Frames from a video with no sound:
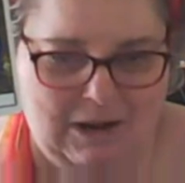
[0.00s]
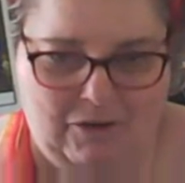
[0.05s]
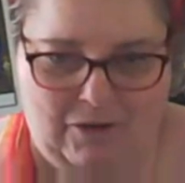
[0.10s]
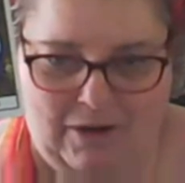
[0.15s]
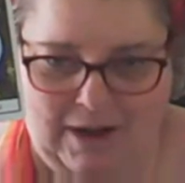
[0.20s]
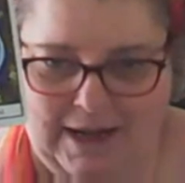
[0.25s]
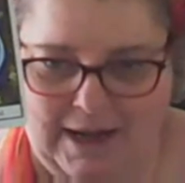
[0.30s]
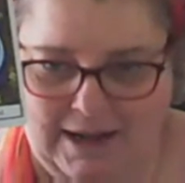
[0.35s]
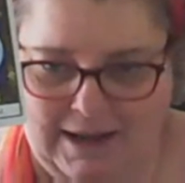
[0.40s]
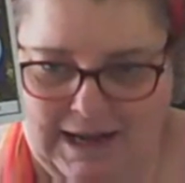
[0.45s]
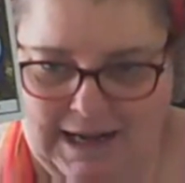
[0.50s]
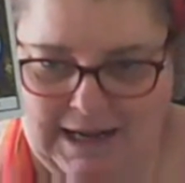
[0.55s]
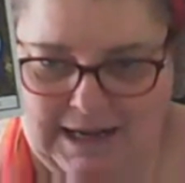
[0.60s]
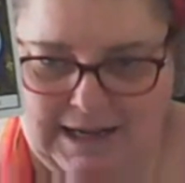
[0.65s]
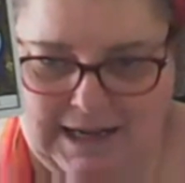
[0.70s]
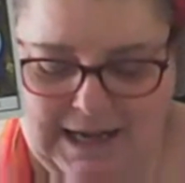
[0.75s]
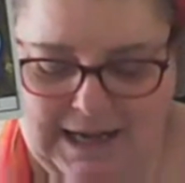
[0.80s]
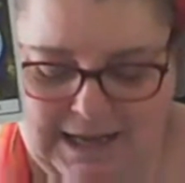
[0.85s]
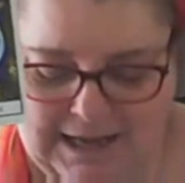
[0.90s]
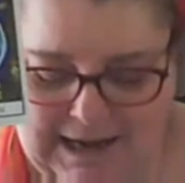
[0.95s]
earlier that
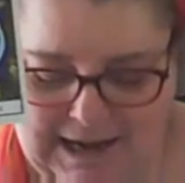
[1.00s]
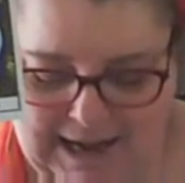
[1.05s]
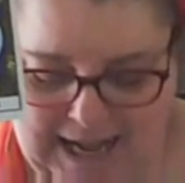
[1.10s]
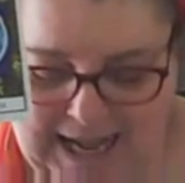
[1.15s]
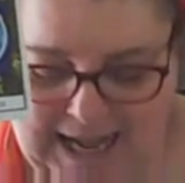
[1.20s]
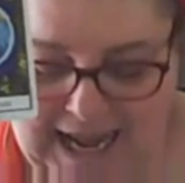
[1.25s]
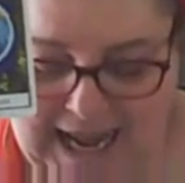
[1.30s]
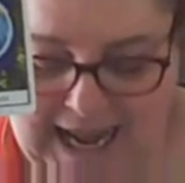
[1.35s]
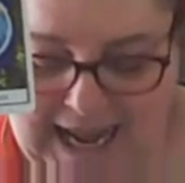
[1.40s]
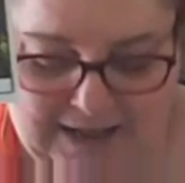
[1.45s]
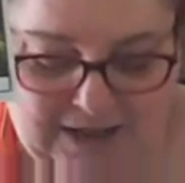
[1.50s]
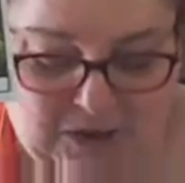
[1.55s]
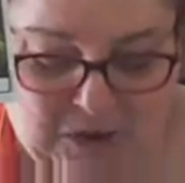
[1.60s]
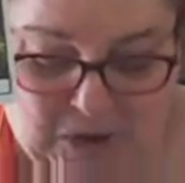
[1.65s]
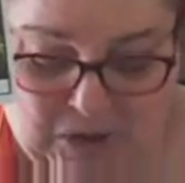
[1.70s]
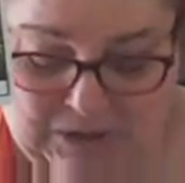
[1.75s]
said that he had not